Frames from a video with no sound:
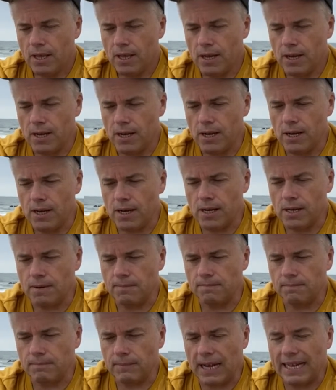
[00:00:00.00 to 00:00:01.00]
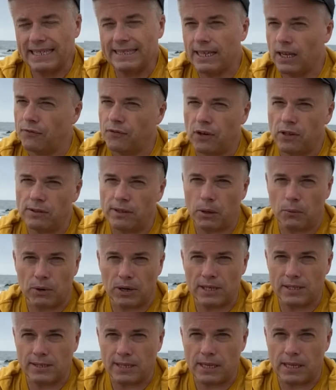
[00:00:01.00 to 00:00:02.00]
Um, I definitely want
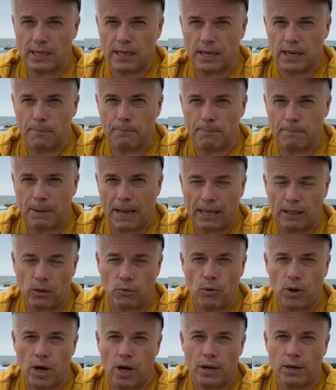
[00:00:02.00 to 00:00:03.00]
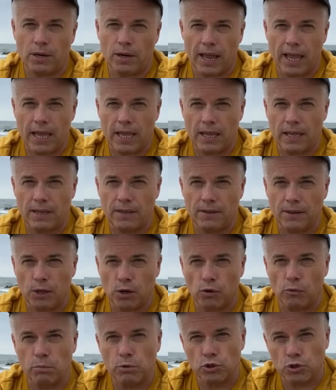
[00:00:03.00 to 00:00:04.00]
to see uh, Palawan and you
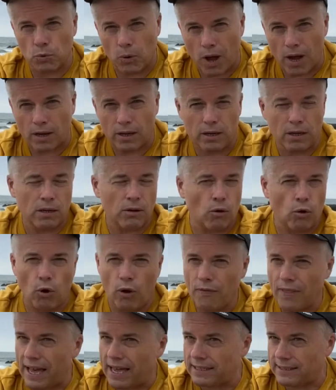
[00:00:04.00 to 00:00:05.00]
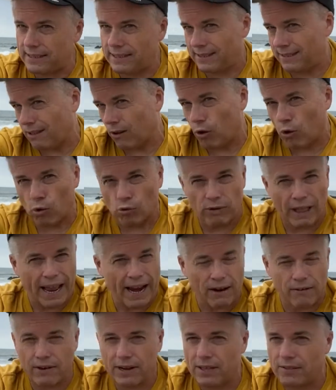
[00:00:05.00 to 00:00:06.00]
know Busuanga, all that's the whole
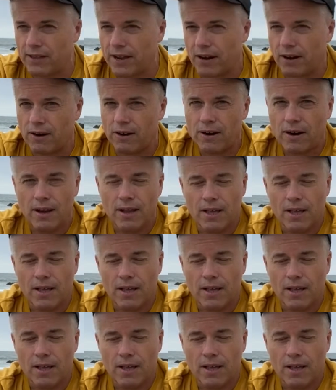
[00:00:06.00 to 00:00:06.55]
area there